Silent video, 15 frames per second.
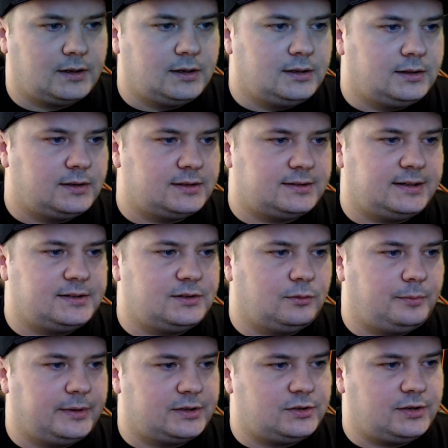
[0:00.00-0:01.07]
there's a little
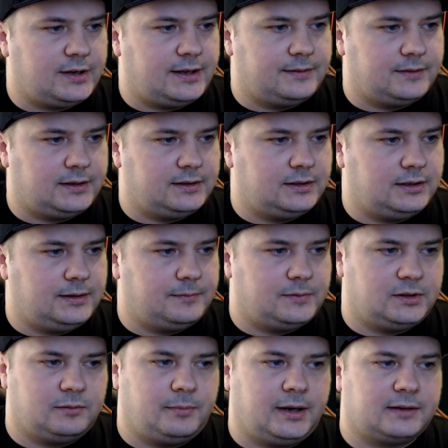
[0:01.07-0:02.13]
picture in
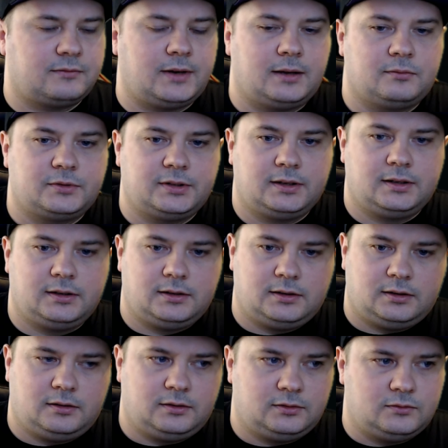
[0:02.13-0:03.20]
the background.
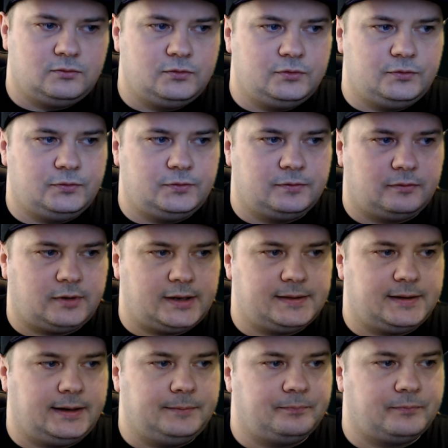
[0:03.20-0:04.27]
Ooh, right
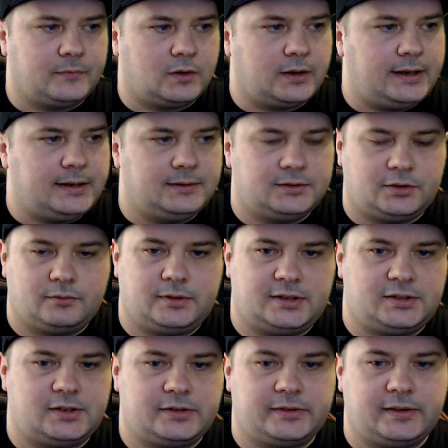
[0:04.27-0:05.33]
there. Okay, so
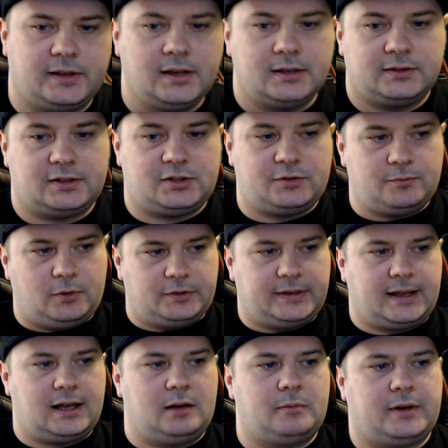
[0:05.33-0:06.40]
this is what the
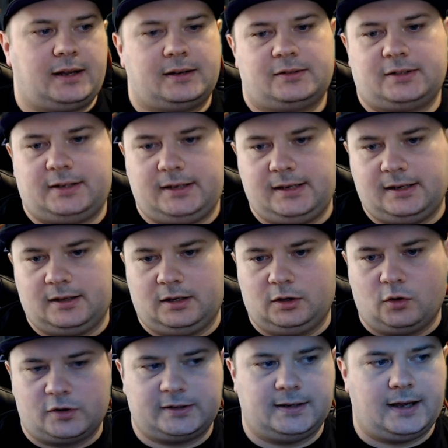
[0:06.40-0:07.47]
camera actually
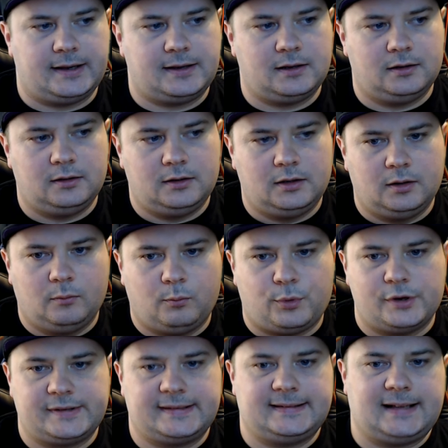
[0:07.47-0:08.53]
looks like
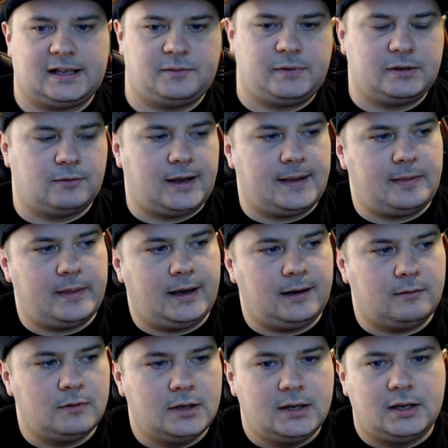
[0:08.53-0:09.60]
pointed at me right
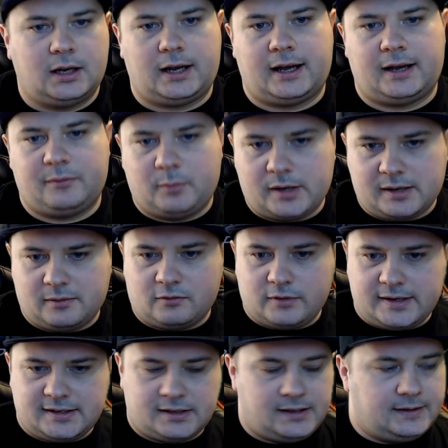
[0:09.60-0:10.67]
now. I have my
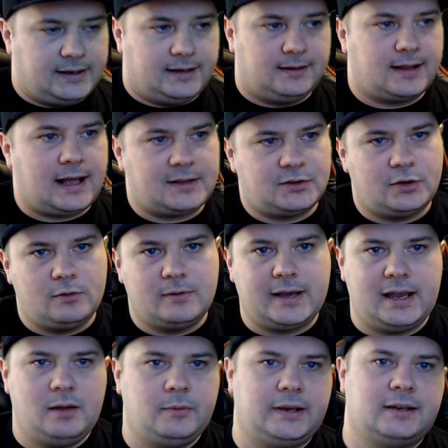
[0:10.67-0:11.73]
green screen, Elgato
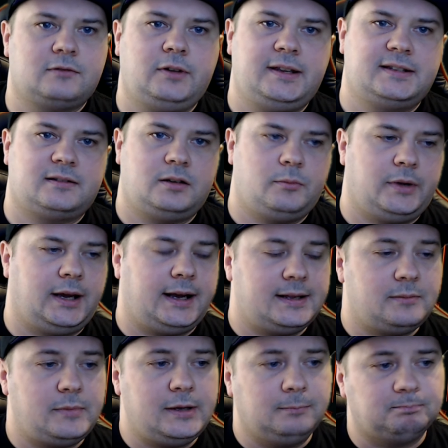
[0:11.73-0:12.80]
Gaming green screen
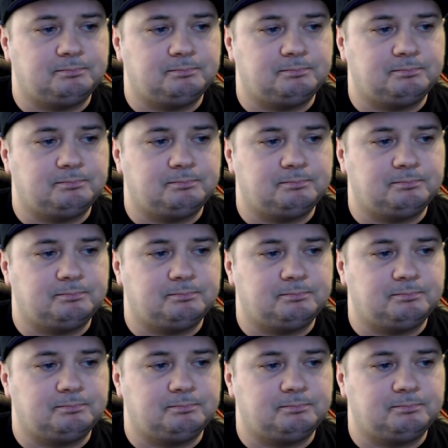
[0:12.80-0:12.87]
behind me.